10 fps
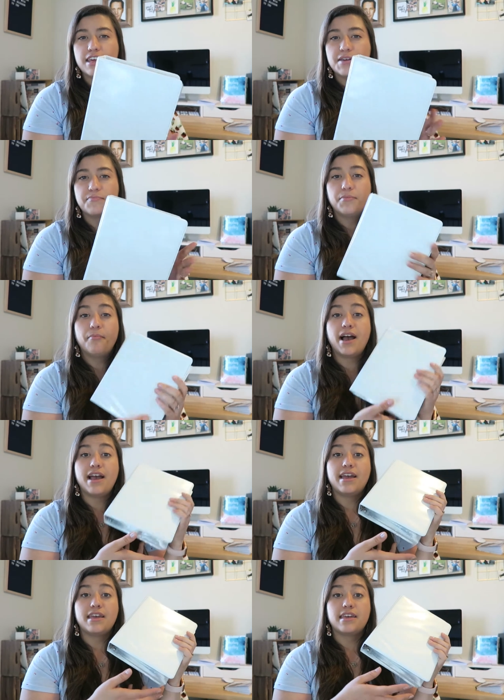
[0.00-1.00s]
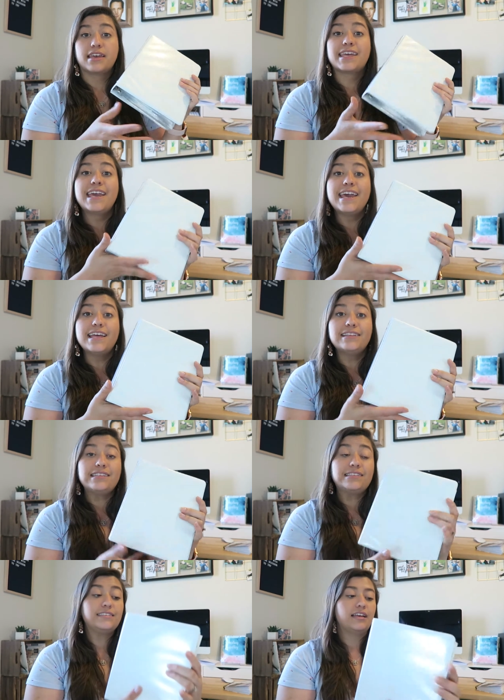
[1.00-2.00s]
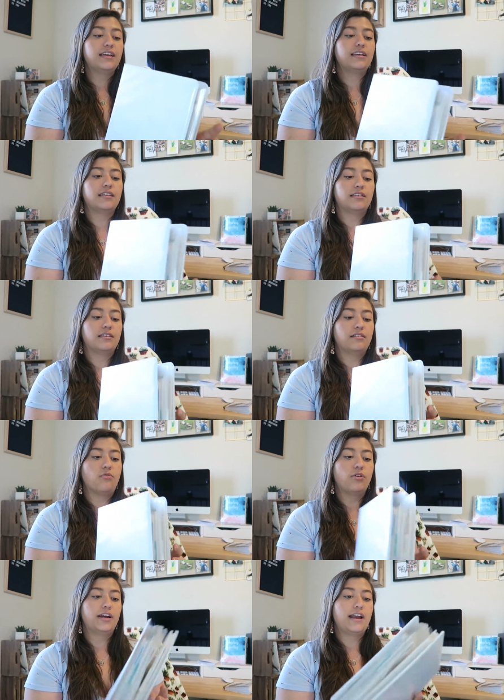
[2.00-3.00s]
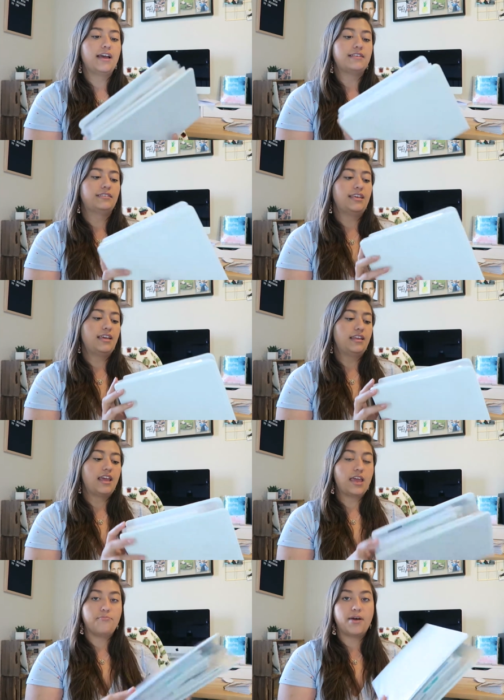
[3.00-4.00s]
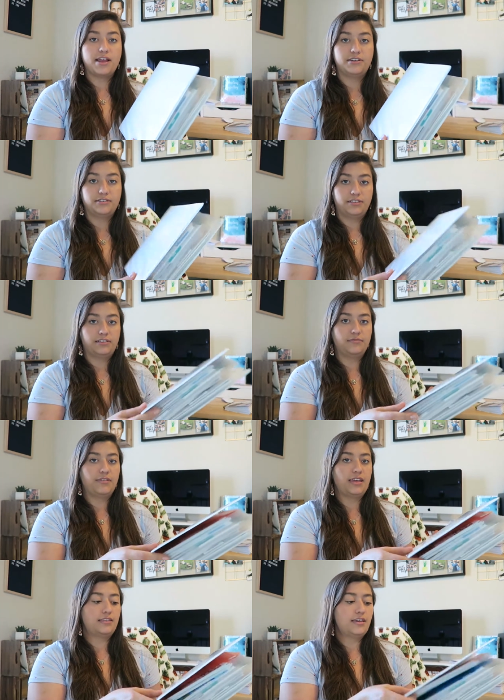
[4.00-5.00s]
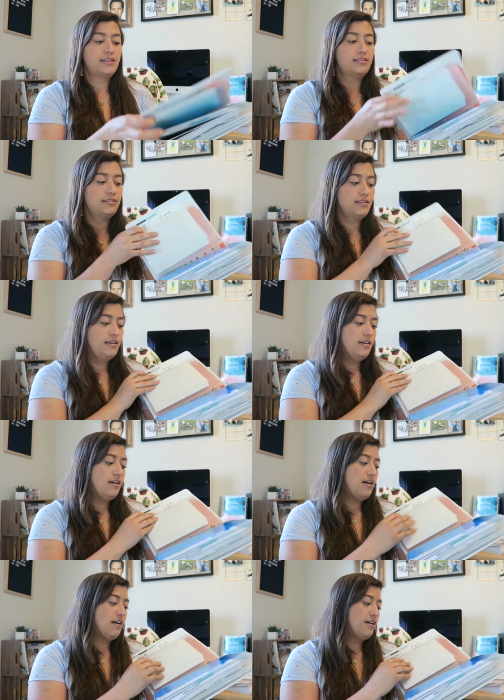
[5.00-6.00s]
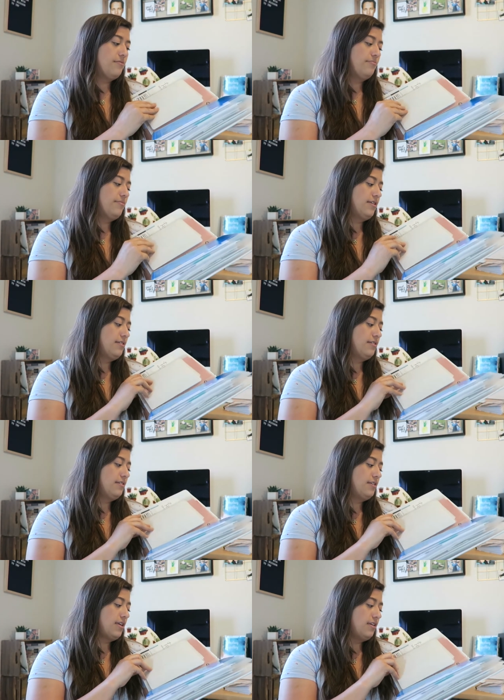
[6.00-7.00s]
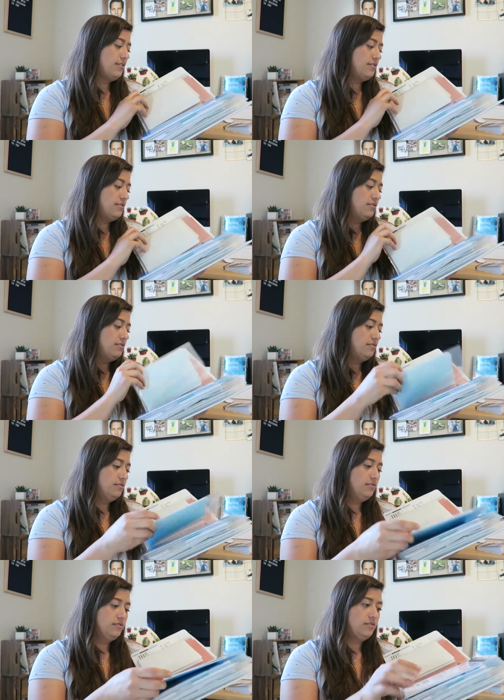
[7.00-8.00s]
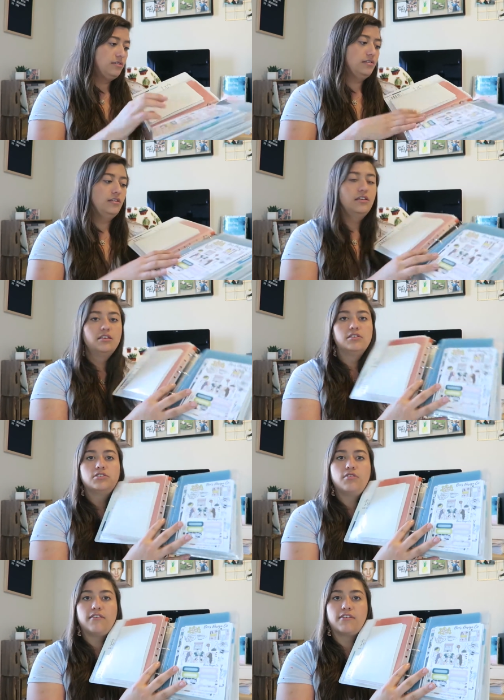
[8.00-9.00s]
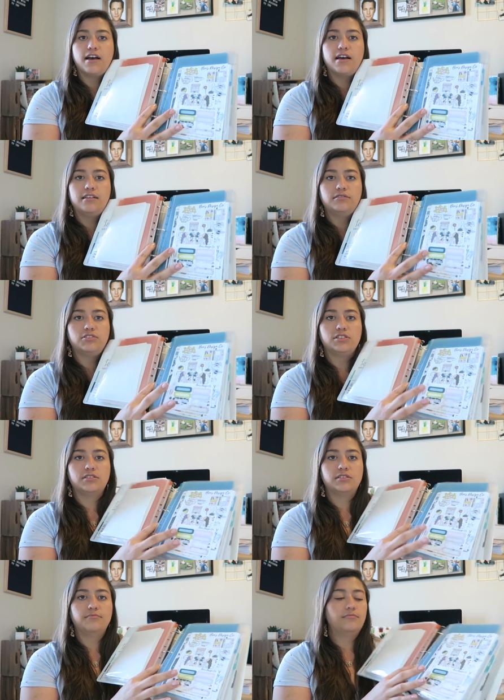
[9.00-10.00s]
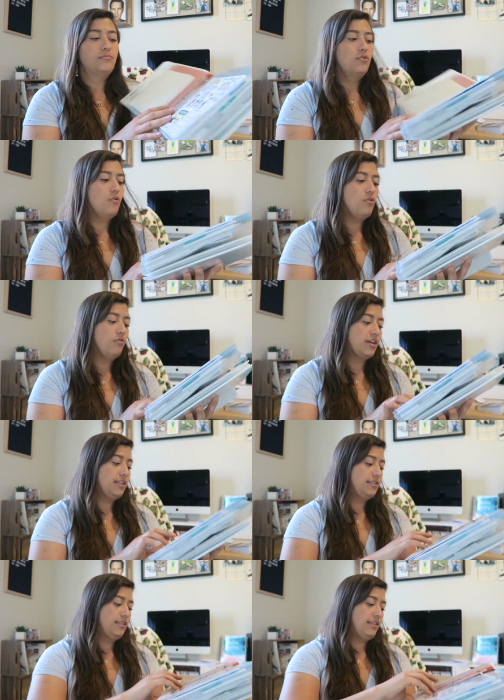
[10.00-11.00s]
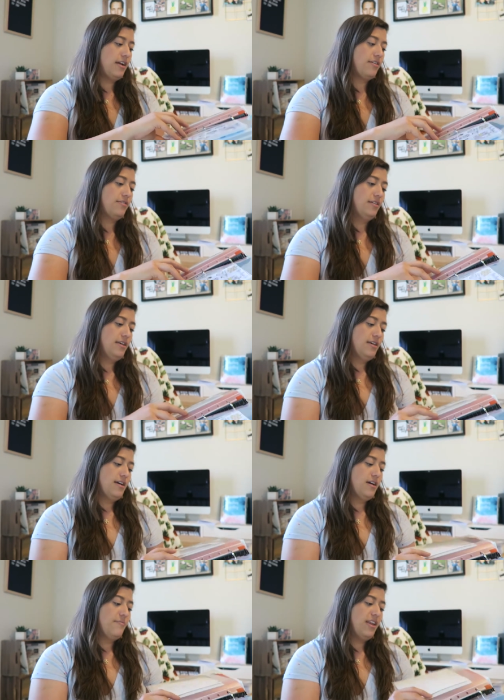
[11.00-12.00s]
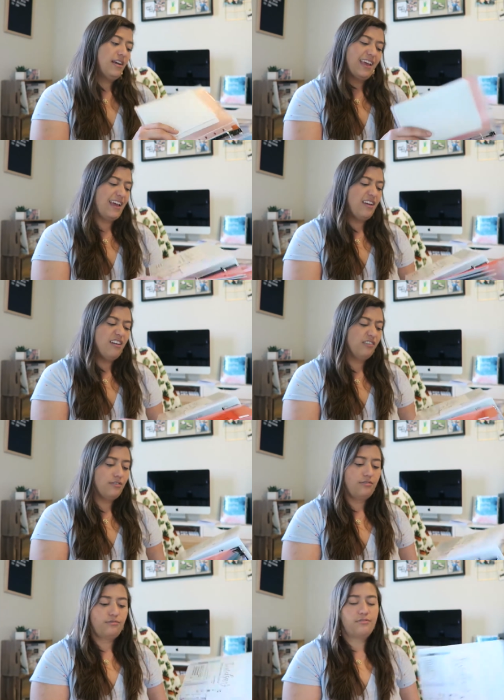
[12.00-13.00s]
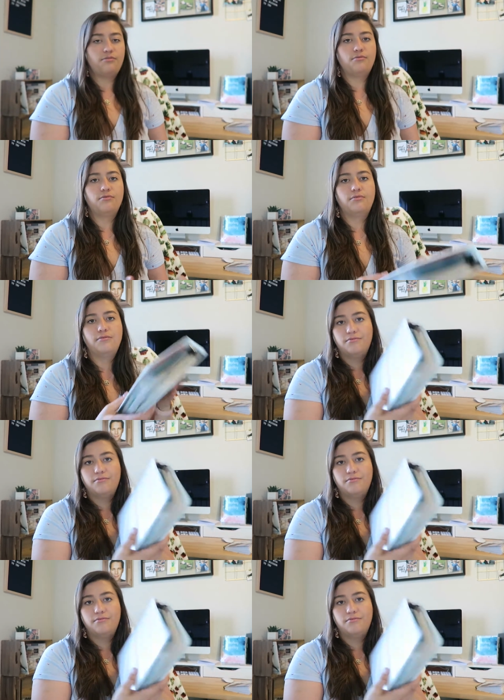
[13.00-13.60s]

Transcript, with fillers: keep my kits organized in a binder system like this. Um, and so I've got just some whole kits in there. Um, and again, I'll go through